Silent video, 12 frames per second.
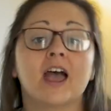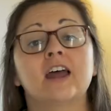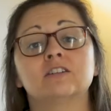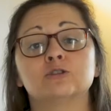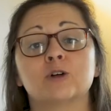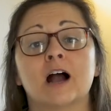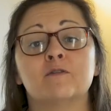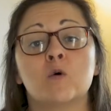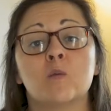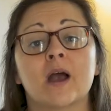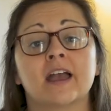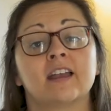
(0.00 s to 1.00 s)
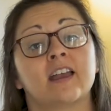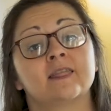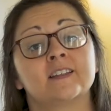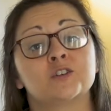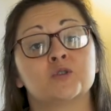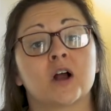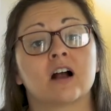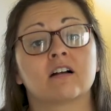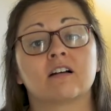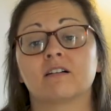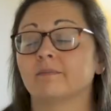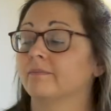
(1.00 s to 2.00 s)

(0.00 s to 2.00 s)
and I'll drive away in the truck.